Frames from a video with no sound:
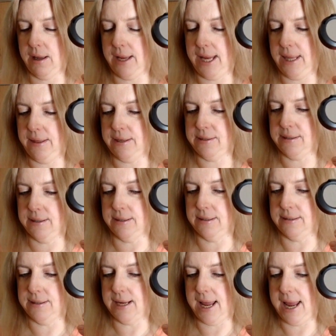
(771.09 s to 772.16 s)
and this
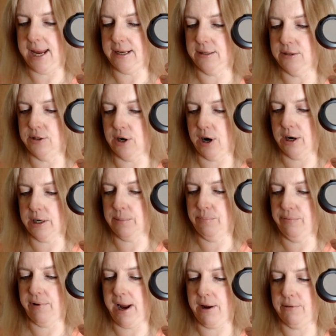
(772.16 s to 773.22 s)
is a dark
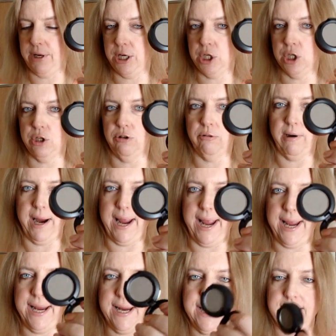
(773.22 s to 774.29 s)
brownish
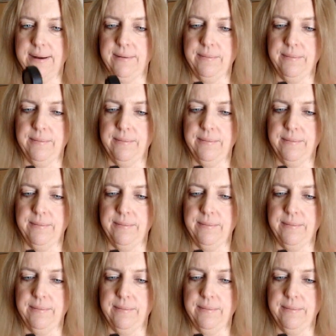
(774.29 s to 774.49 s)
gray